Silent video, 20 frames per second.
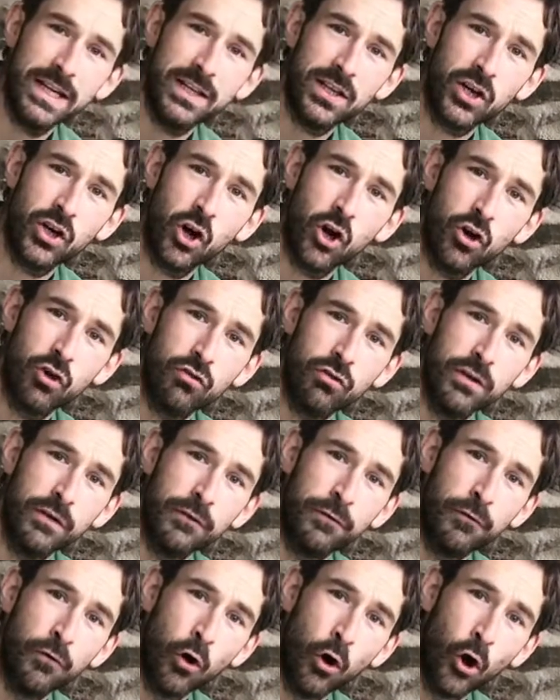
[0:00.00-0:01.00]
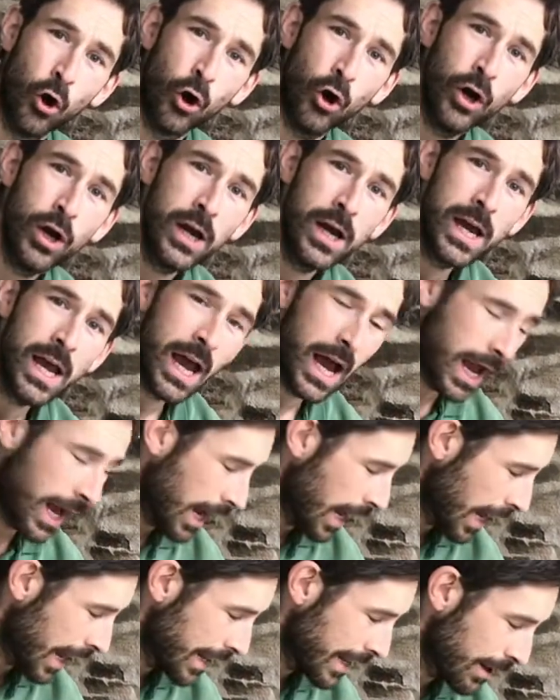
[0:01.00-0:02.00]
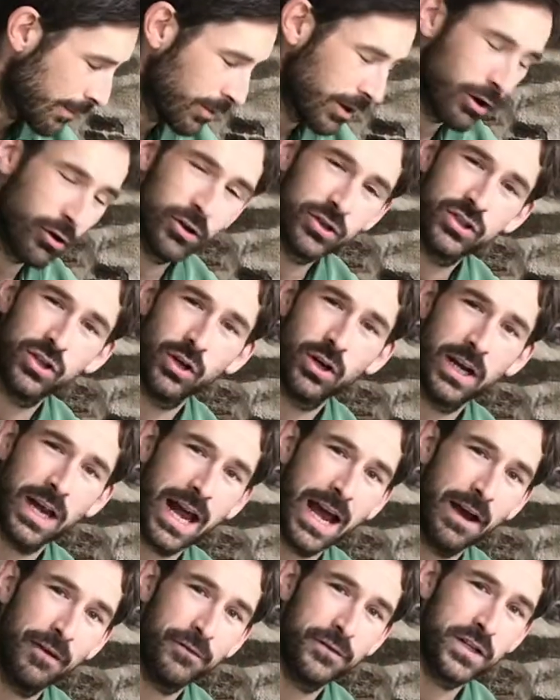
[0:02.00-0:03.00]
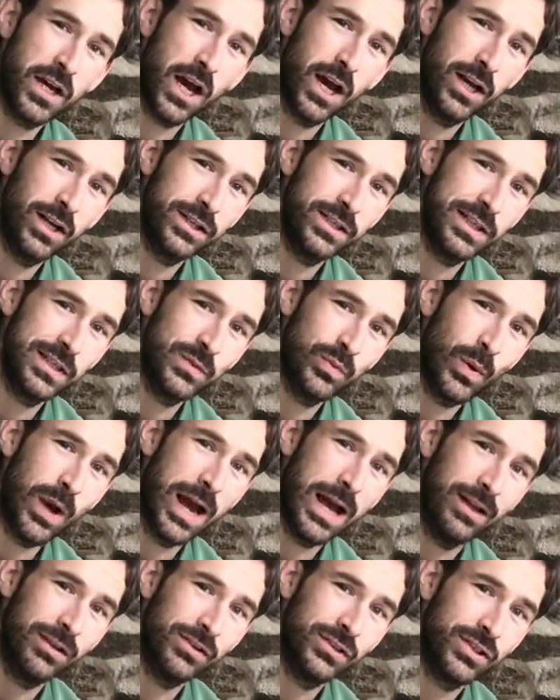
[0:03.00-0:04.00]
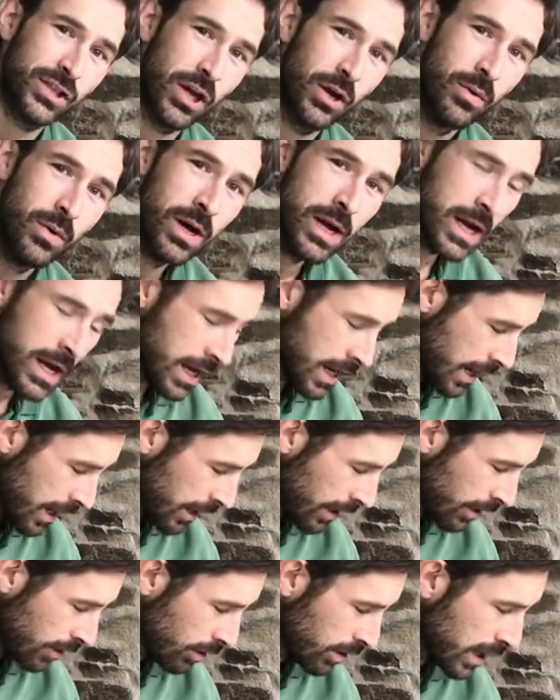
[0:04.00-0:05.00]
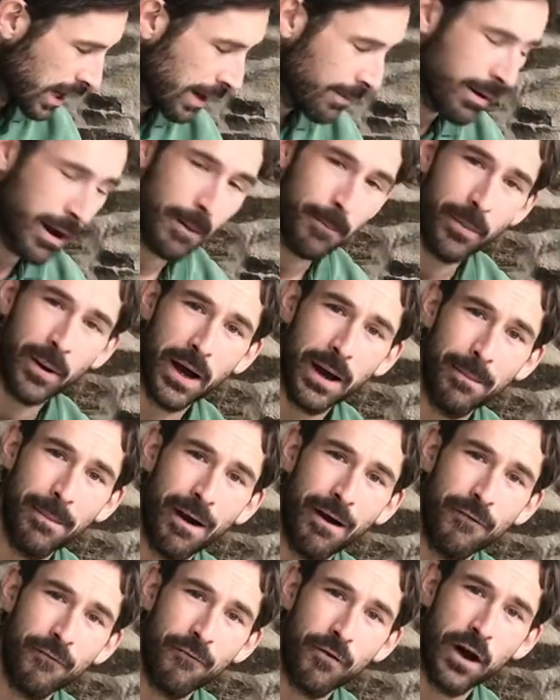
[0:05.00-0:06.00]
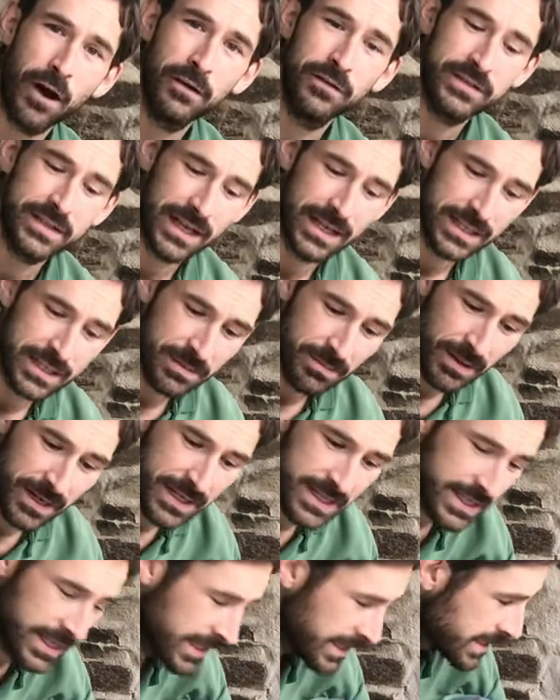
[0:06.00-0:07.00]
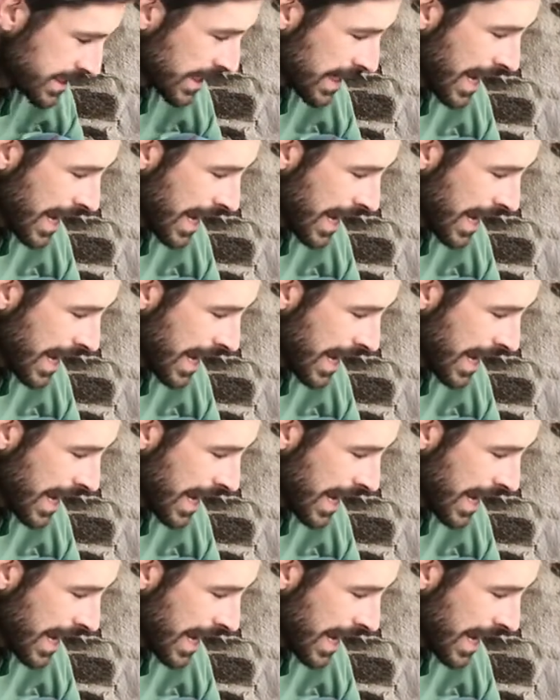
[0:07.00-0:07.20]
the concrete floor. And then we're also going to have tiles as well. So it'll come up by about 5 centimeters.